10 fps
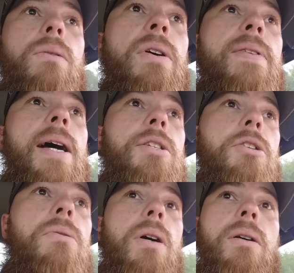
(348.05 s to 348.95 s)
We've got
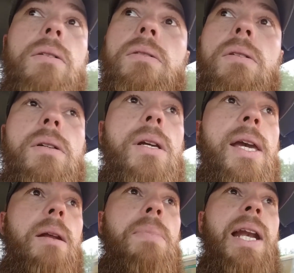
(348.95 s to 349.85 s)
to
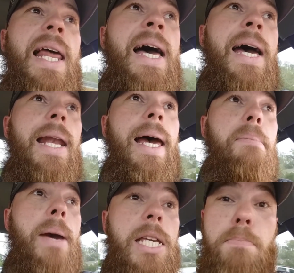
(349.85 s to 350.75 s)
get them in line
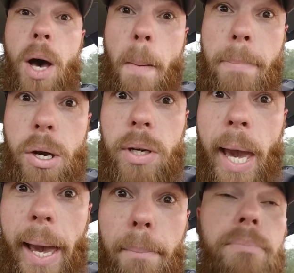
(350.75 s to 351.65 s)
like baseball boot
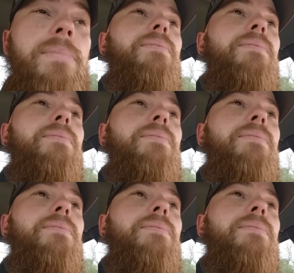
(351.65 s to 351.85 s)
camp.